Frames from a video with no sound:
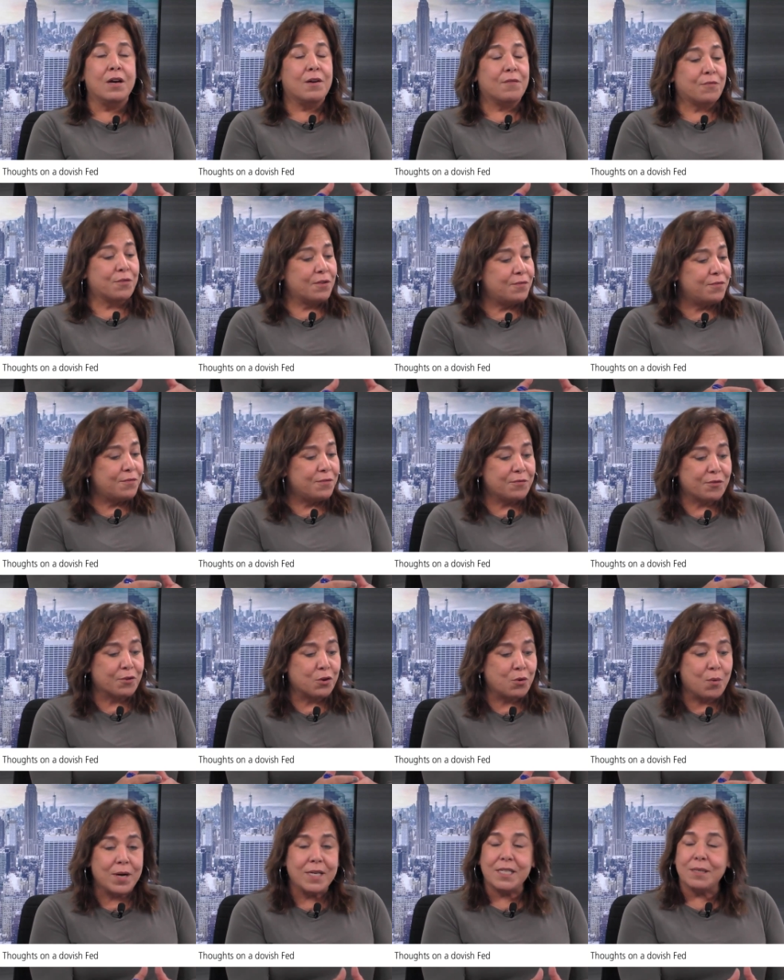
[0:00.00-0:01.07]
for, for
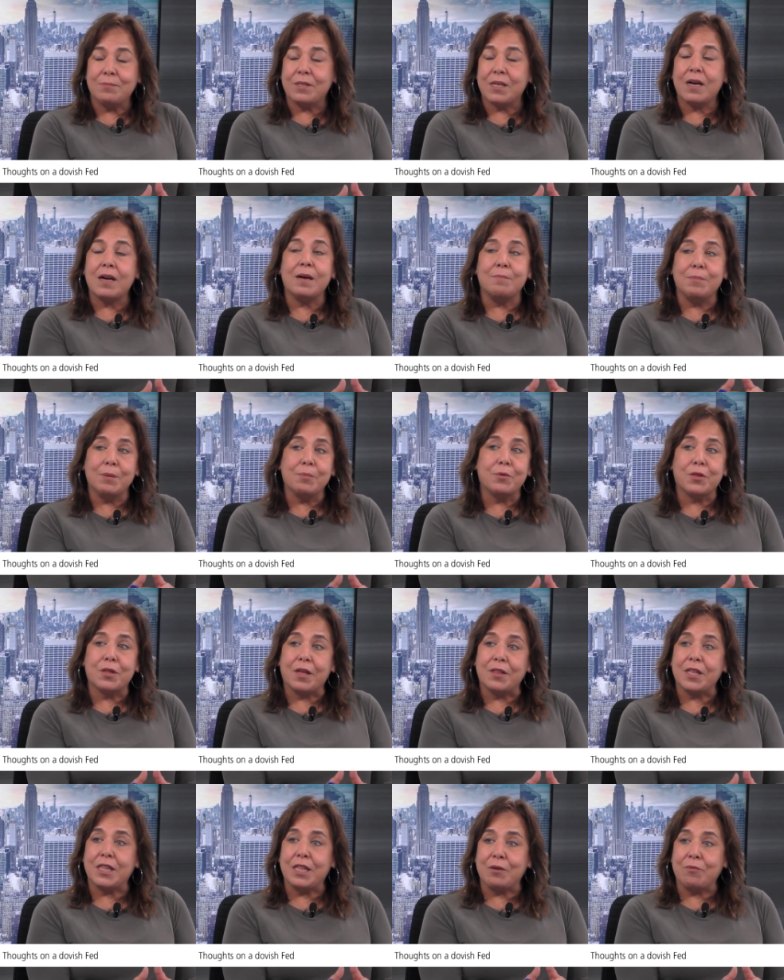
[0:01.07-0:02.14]
quite some time, people
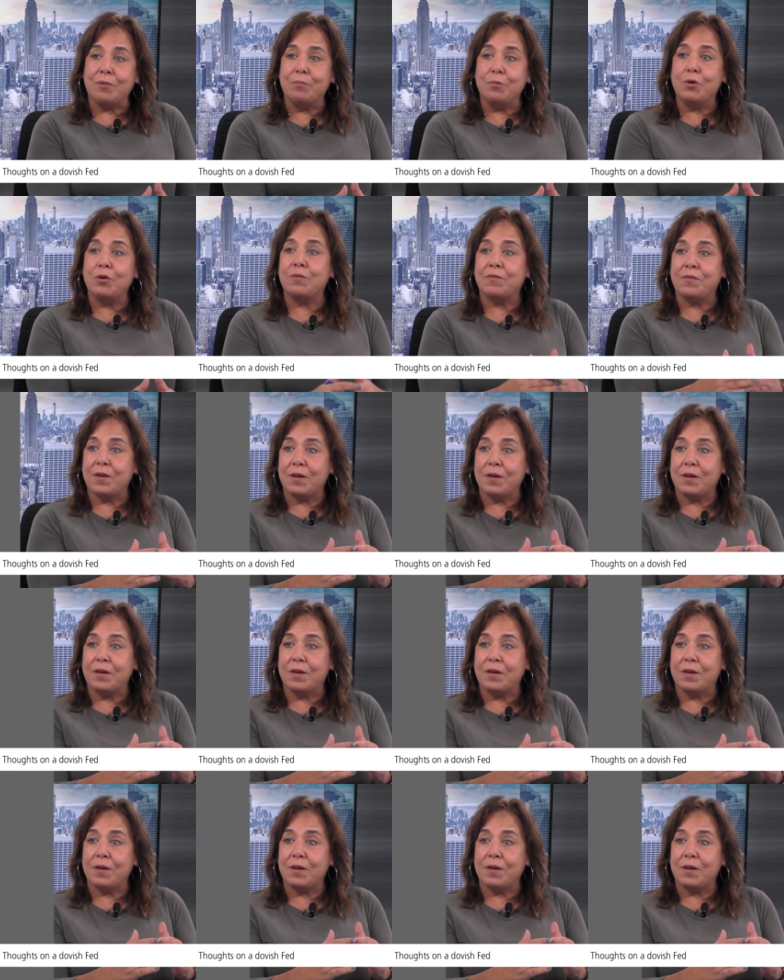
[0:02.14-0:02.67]
thought that they would move